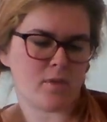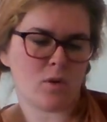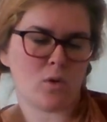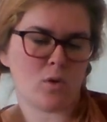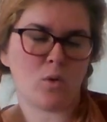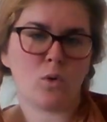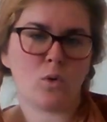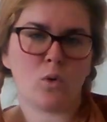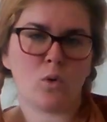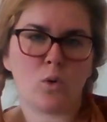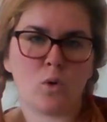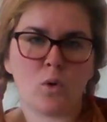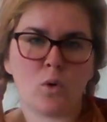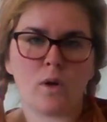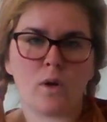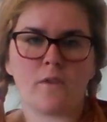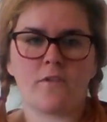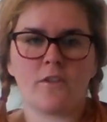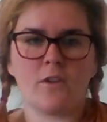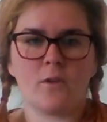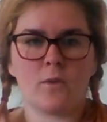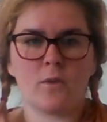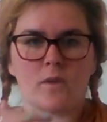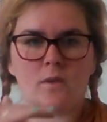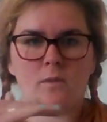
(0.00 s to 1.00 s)
Or if
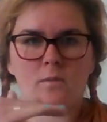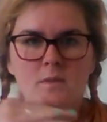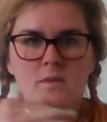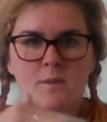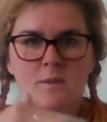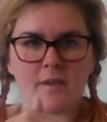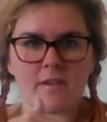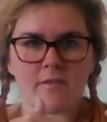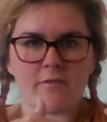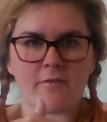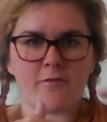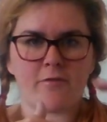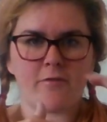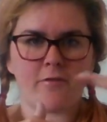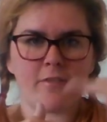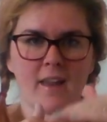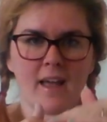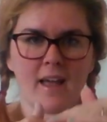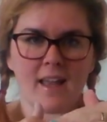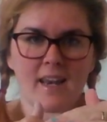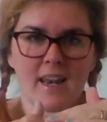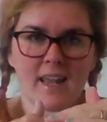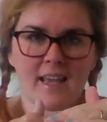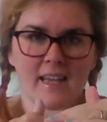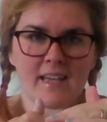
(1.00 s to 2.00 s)
you want them to be in
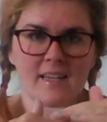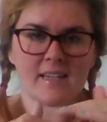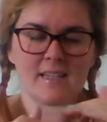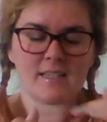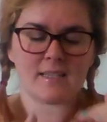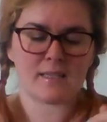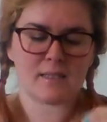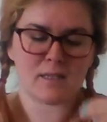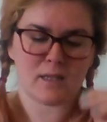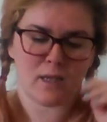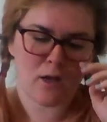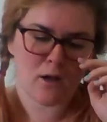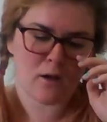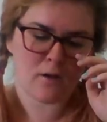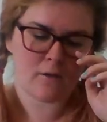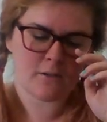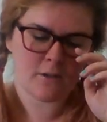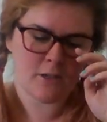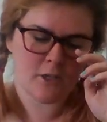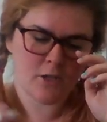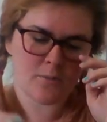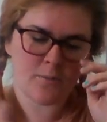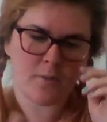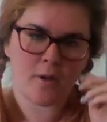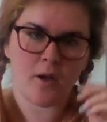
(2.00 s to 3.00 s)
flat layers,
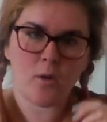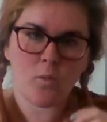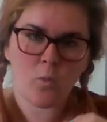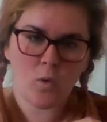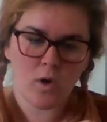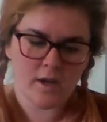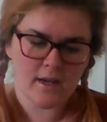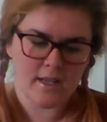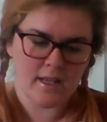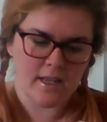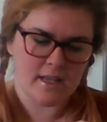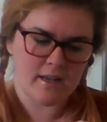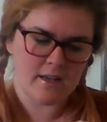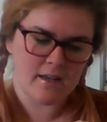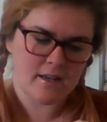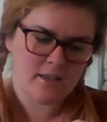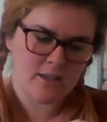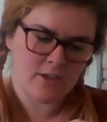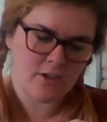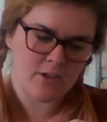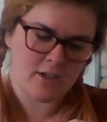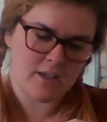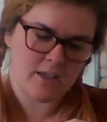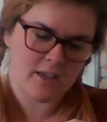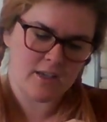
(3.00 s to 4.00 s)
after you put one in,
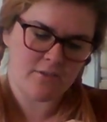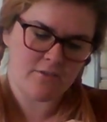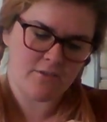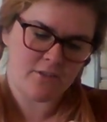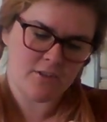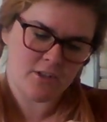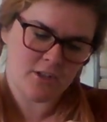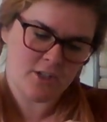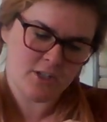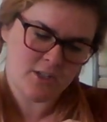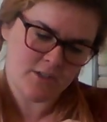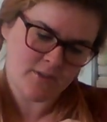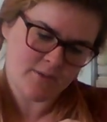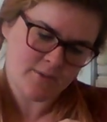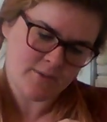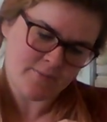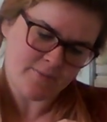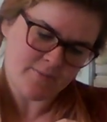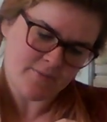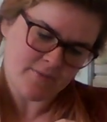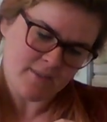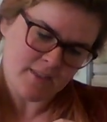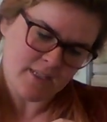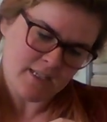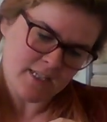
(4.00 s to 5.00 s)
you can give
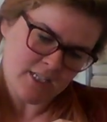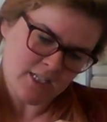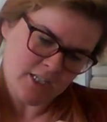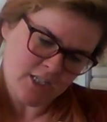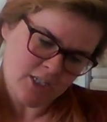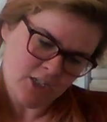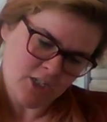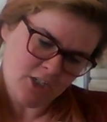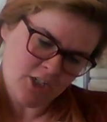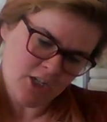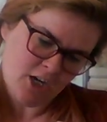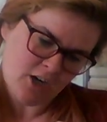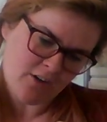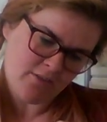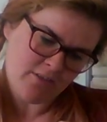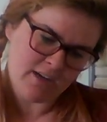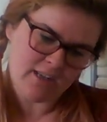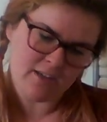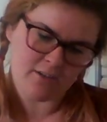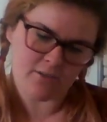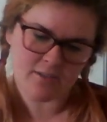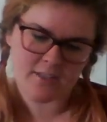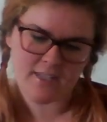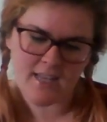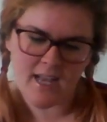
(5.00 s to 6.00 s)
the jar a
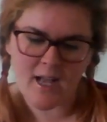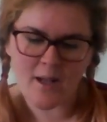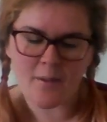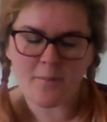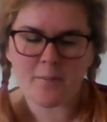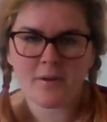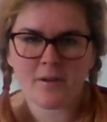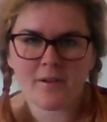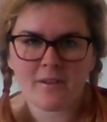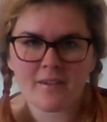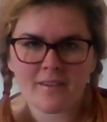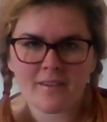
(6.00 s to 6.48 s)
little tap